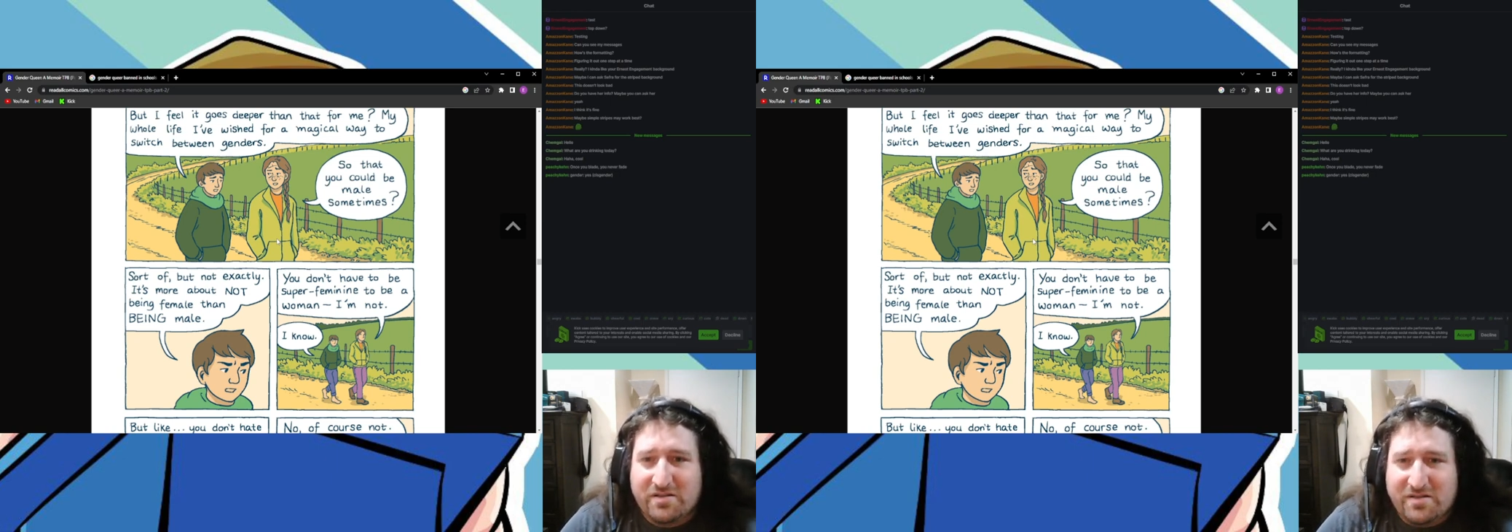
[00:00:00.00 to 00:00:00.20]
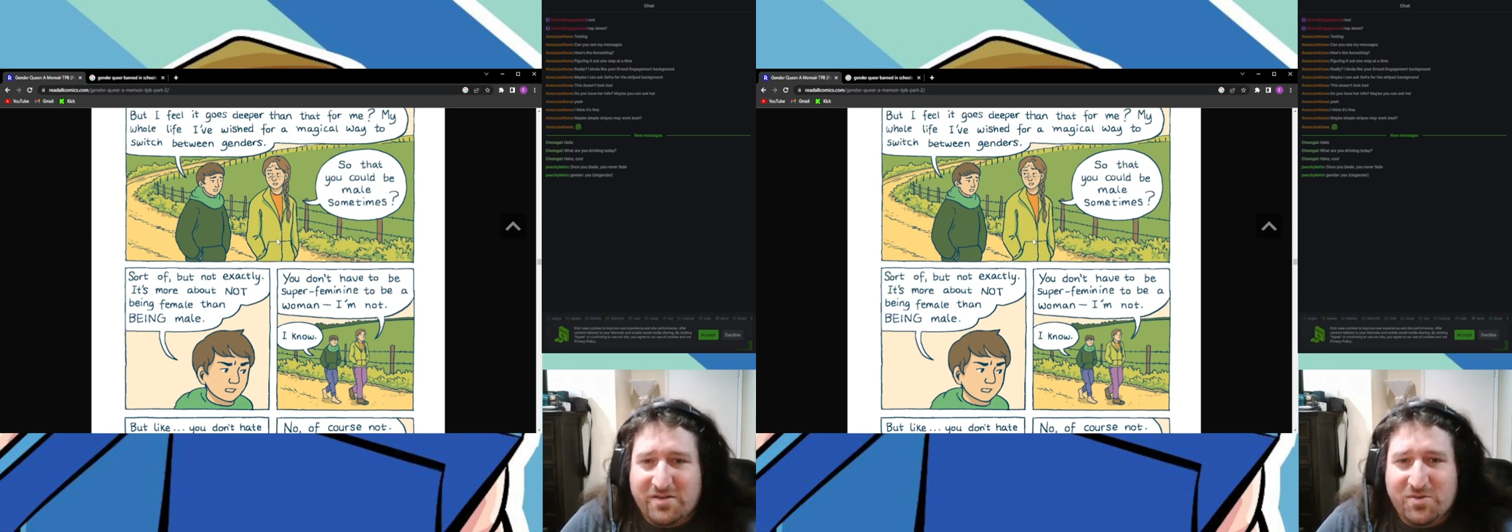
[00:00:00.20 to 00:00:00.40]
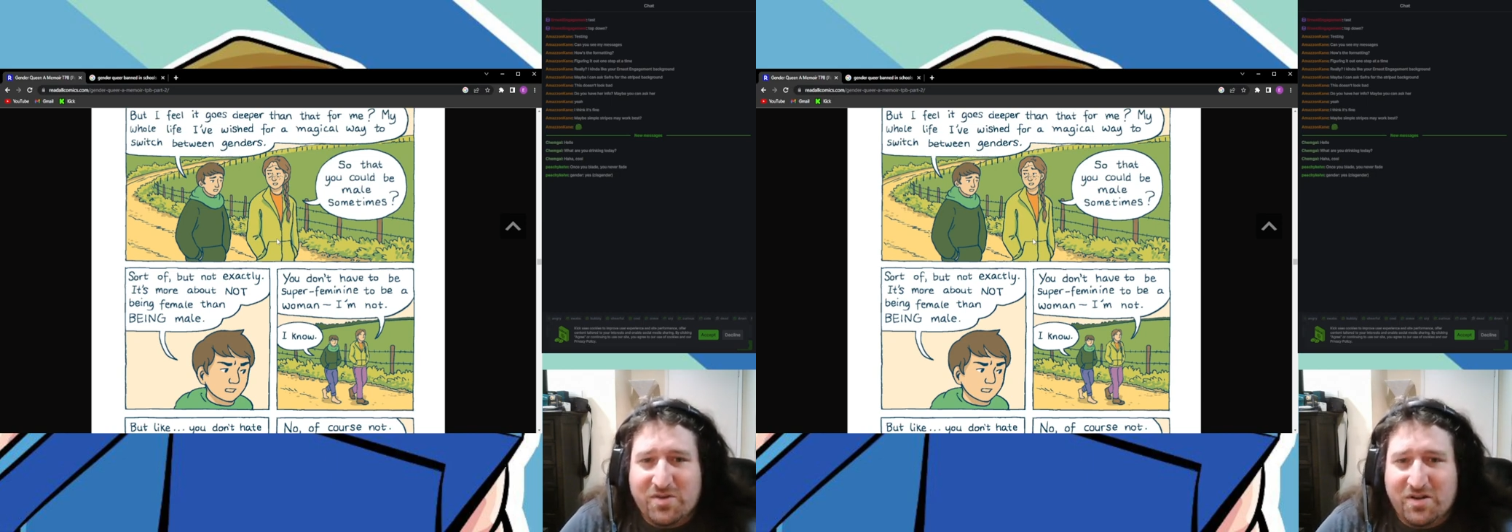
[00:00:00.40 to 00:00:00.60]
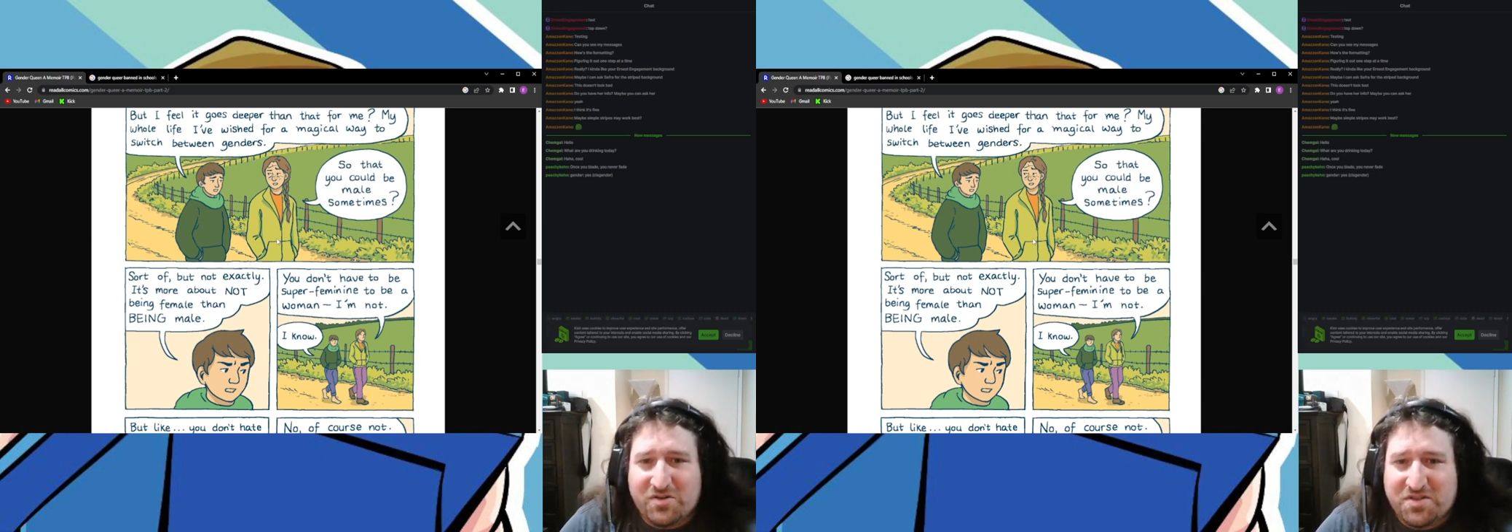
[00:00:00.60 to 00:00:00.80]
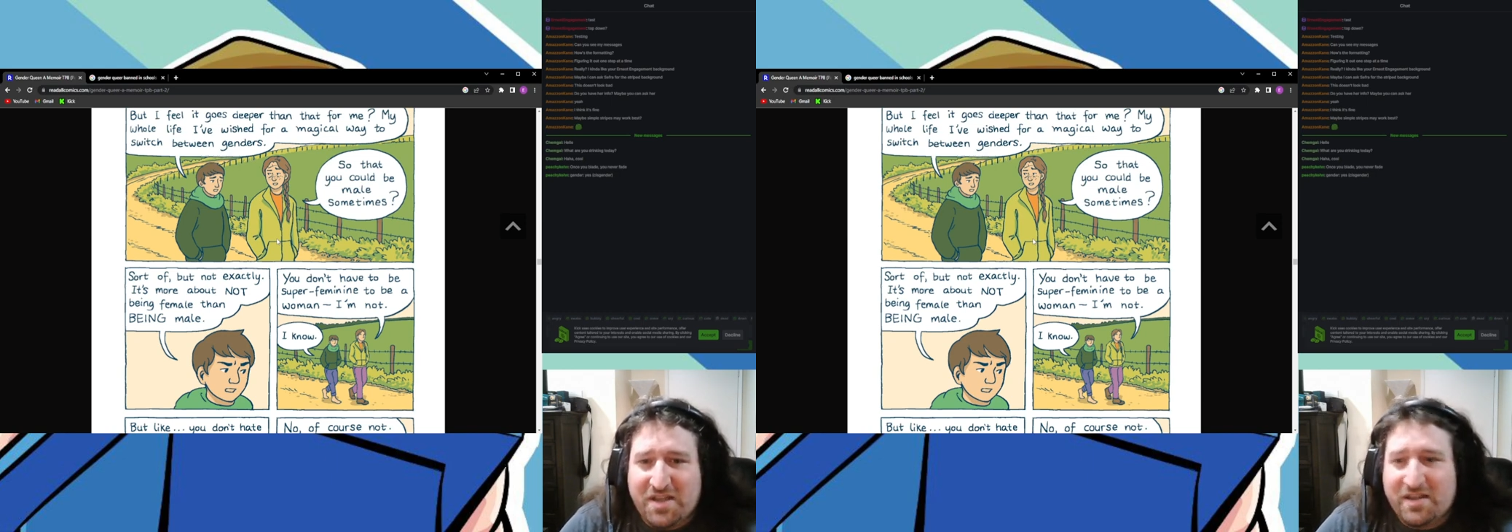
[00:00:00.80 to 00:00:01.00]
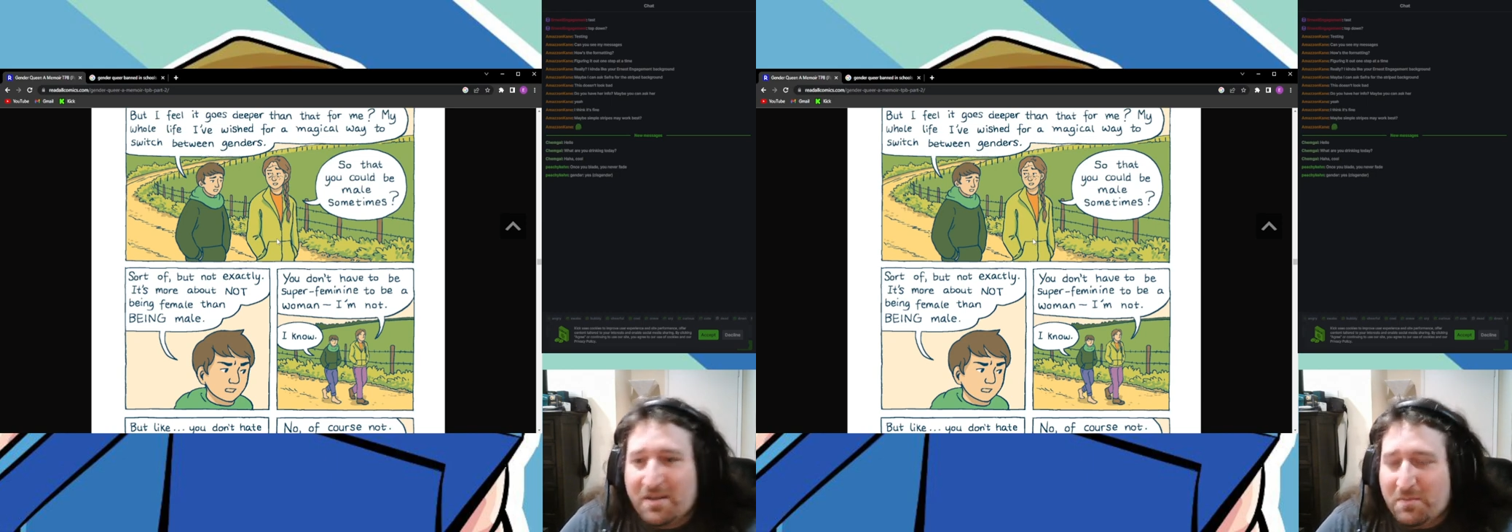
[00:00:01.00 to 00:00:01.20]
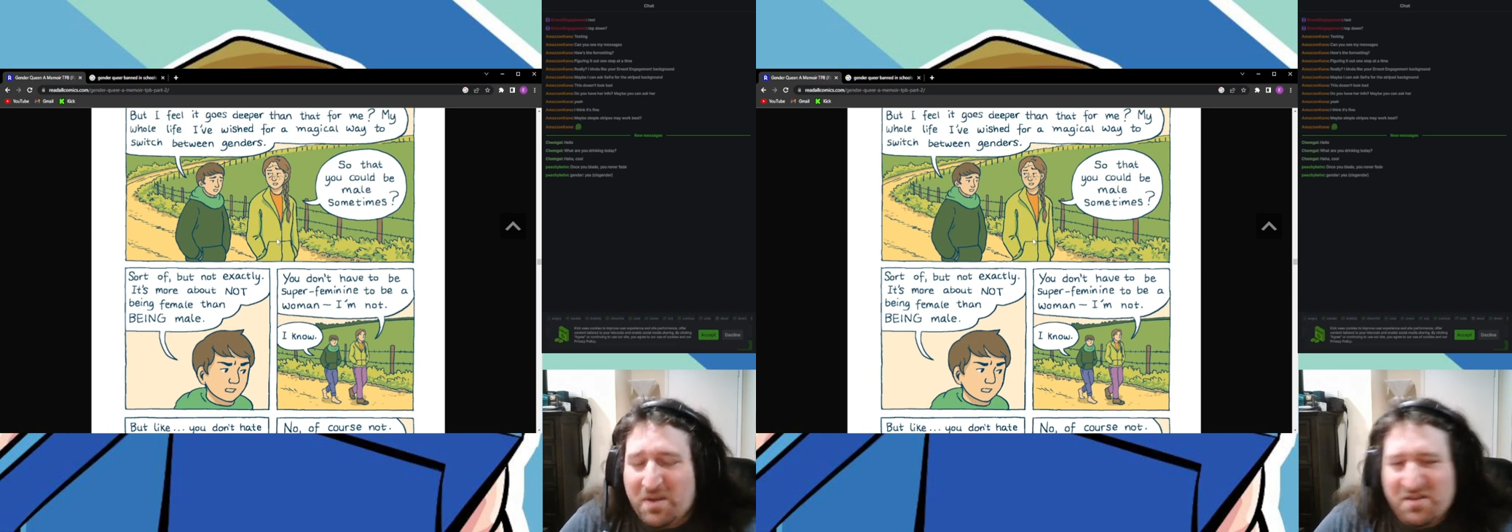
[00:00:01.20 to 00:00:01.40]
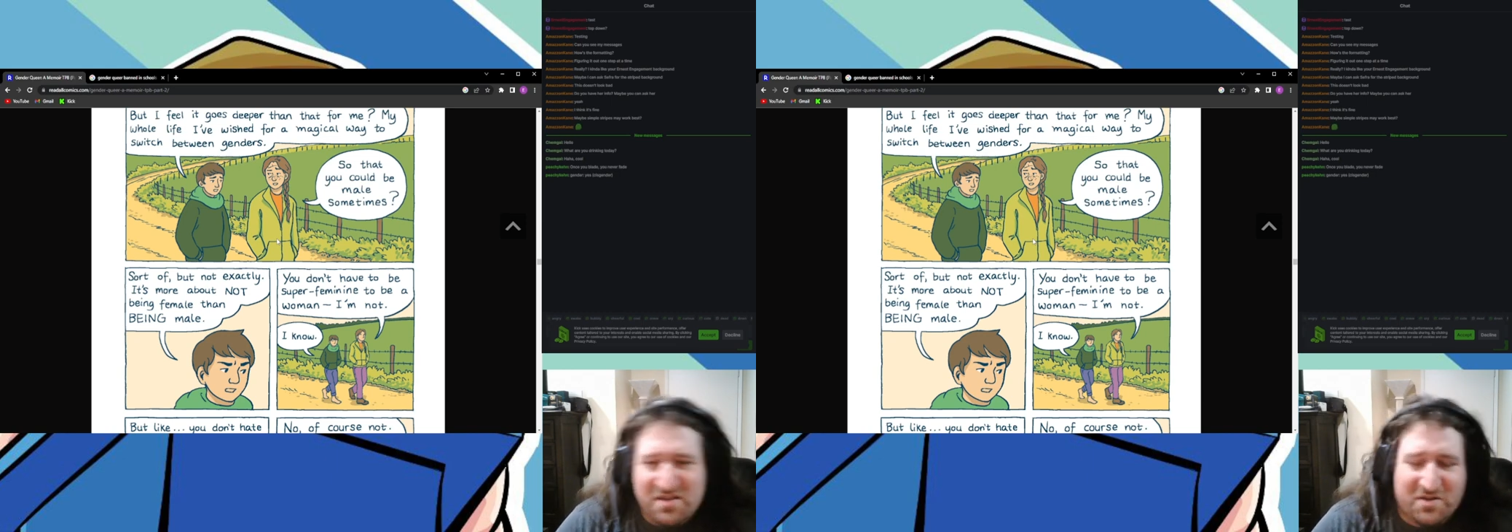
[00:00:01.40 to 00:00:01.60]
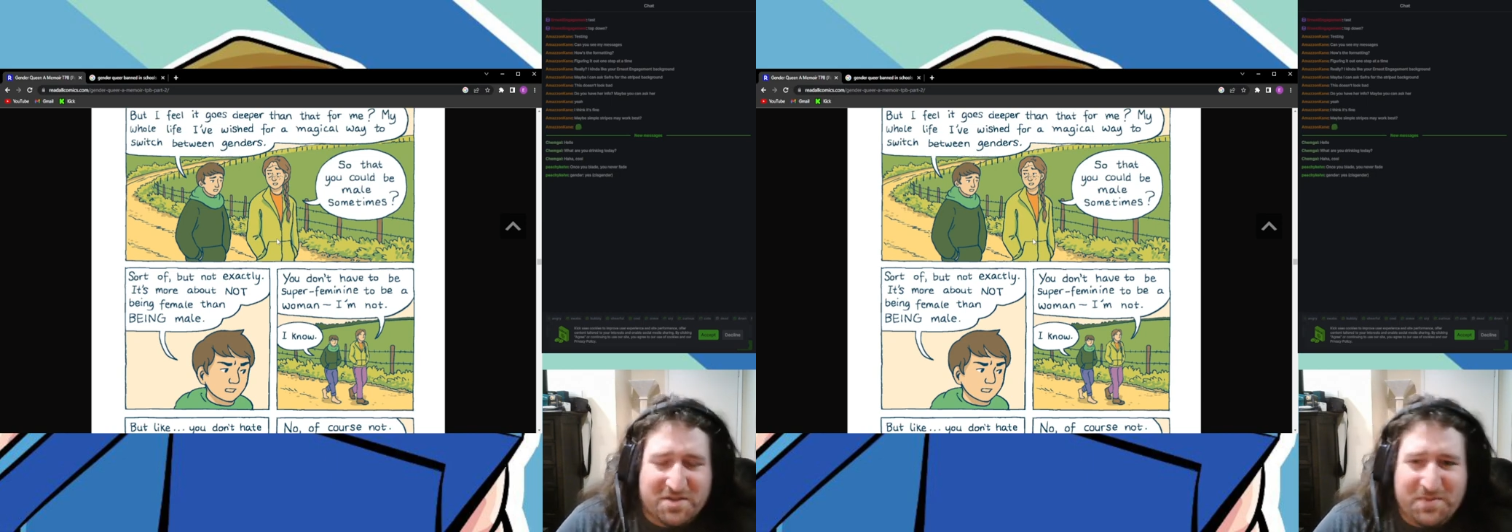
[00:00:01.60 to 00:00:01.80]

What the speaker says: you can understand that their